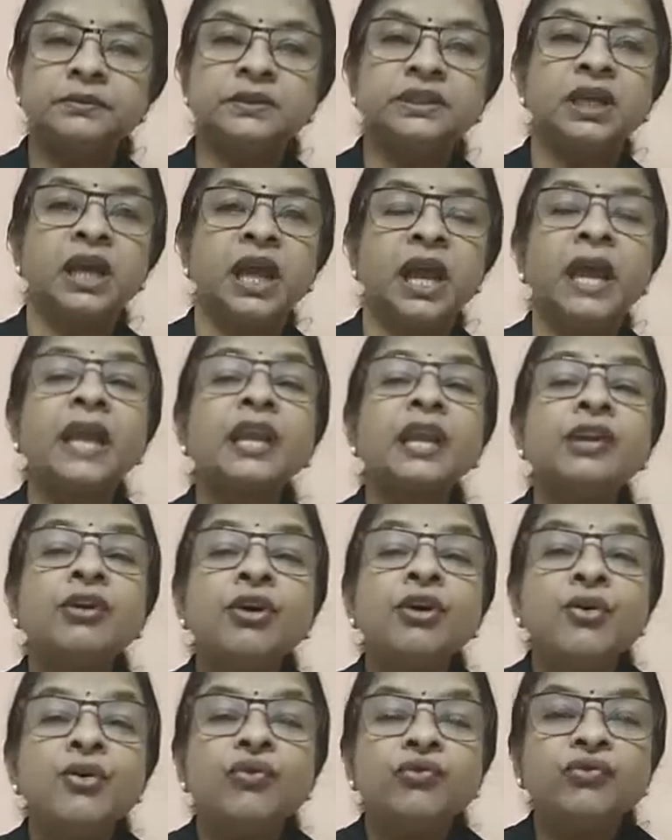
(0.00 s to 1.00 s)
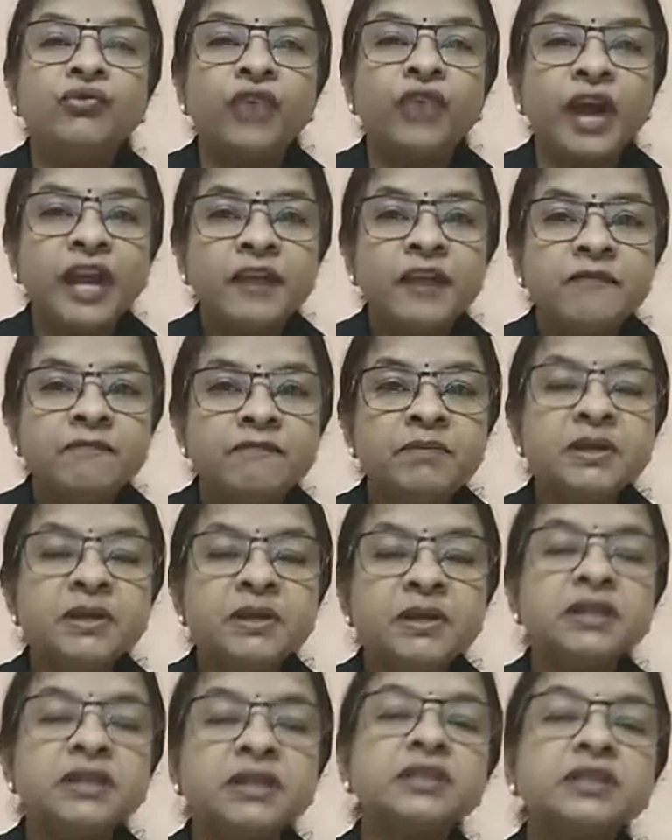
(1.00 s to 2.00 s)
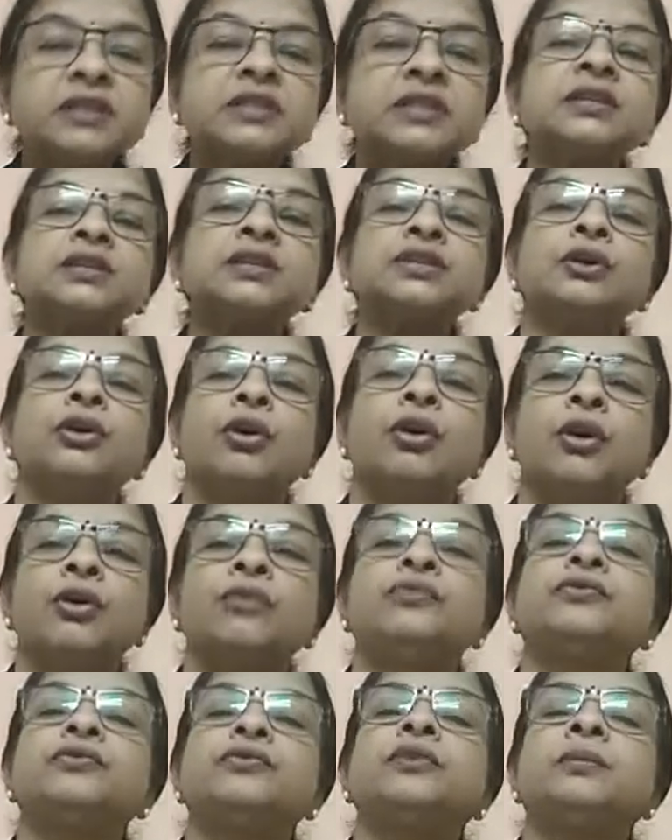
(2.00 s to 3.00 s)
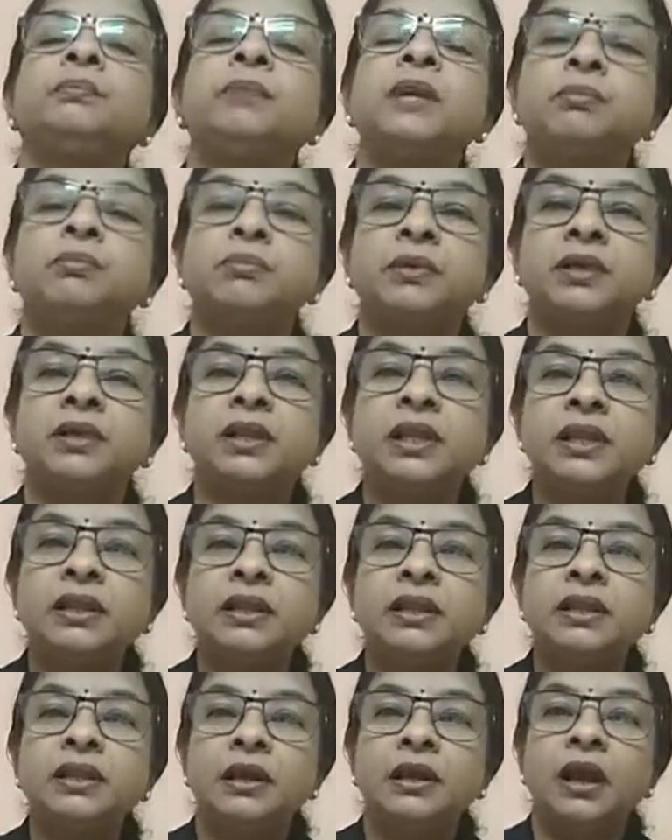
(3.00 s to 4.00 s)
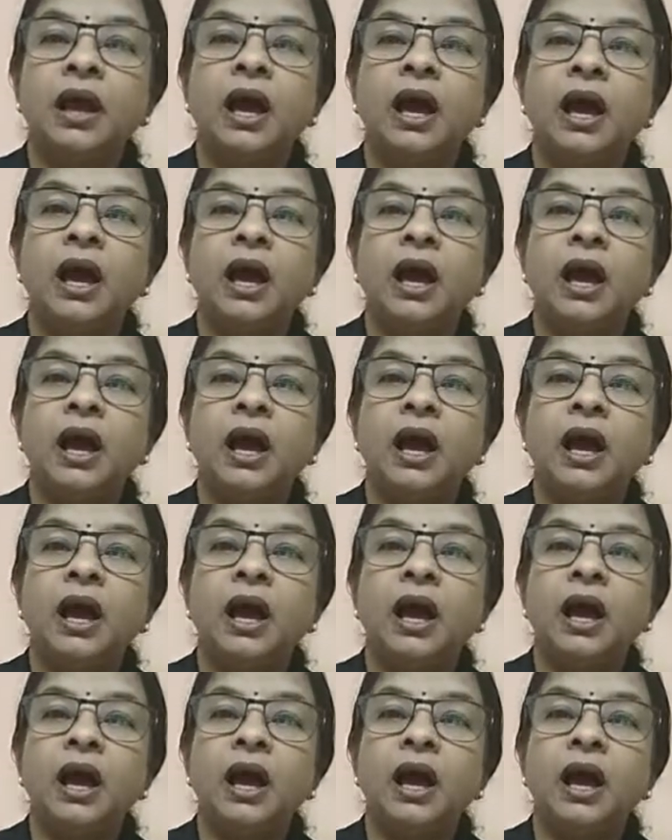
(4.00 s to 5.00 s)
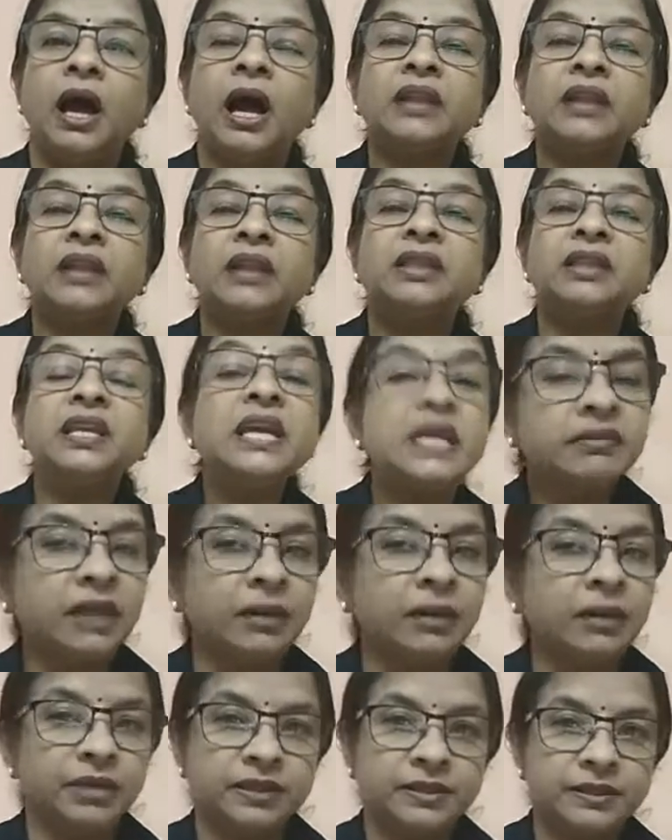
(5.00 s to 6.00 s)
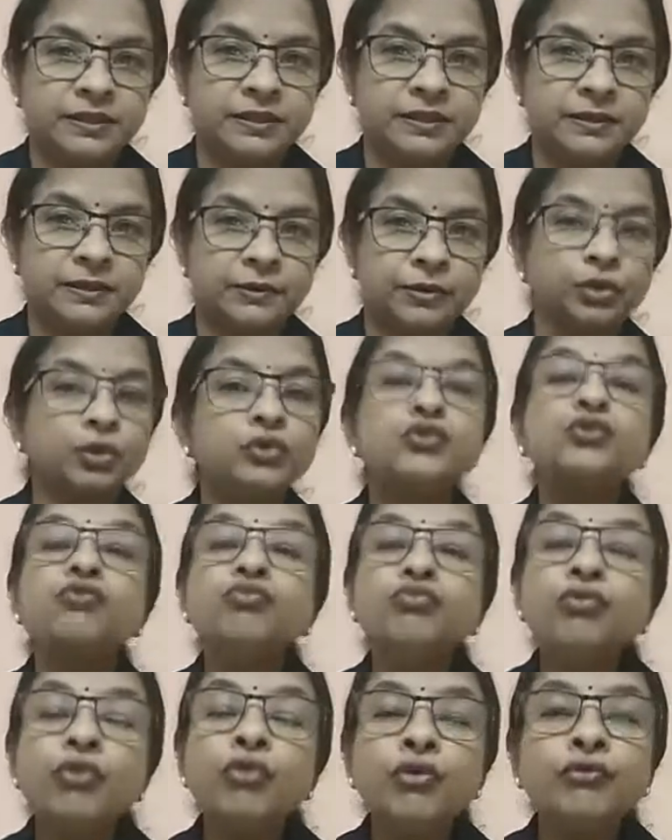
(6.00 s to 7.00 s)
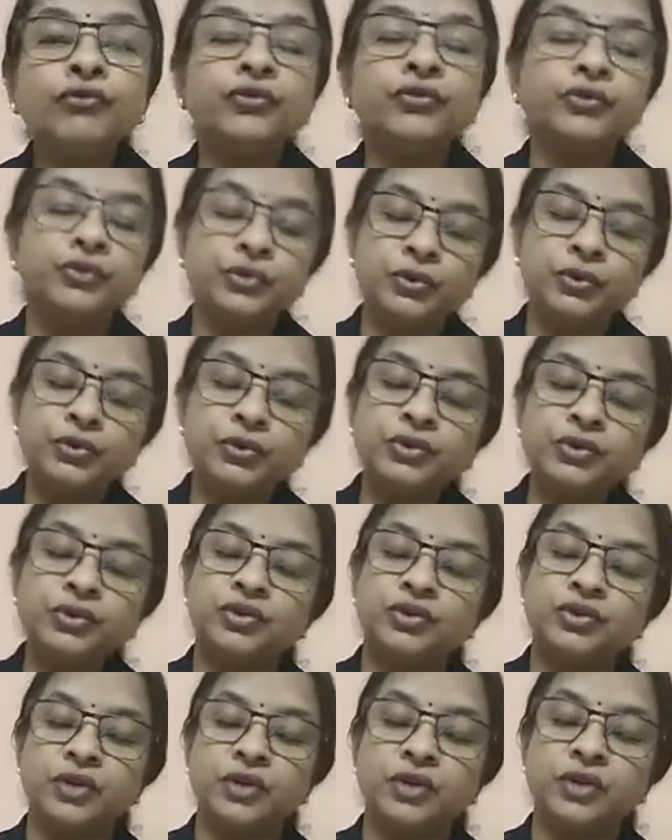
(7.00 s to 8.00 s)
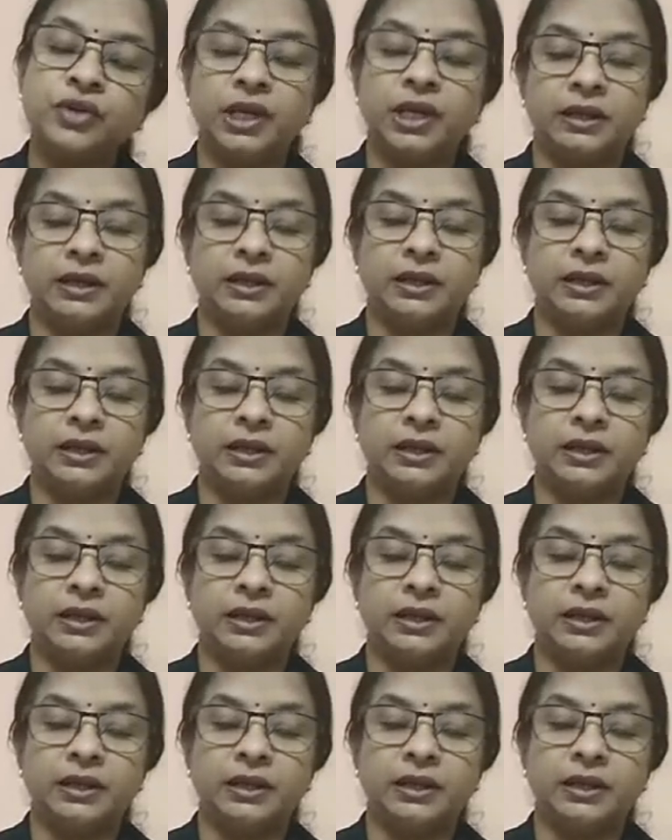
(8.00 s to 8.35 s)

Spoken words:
And 5% of the people are the Indian Tamils, those who moved to Sri Lanka.